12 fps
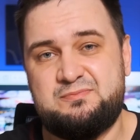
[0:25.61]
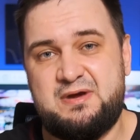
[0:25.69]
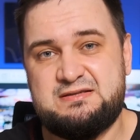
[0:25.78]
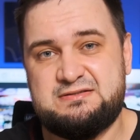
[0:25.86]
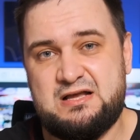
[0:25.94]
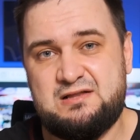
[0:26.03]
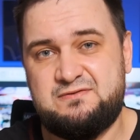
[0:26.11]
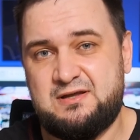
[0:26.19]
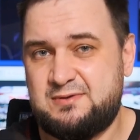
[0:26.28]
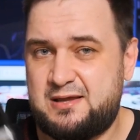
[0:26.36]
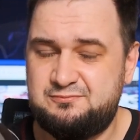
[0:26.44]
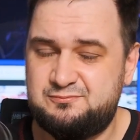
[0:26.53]
myself,
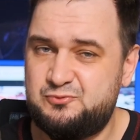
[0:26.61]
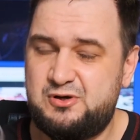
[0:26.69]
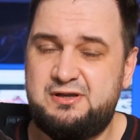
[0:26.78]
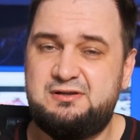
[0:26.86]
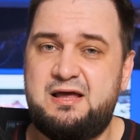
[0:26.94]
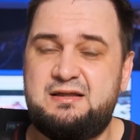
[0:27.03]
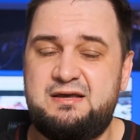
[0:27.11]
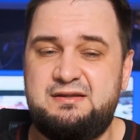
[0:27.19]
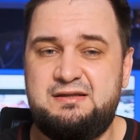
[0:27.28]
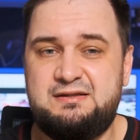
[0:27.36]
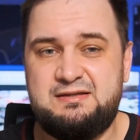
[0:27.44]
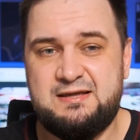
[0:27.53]
and I'm really glad I
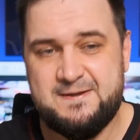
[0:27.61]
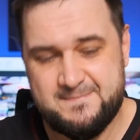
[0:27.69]
did.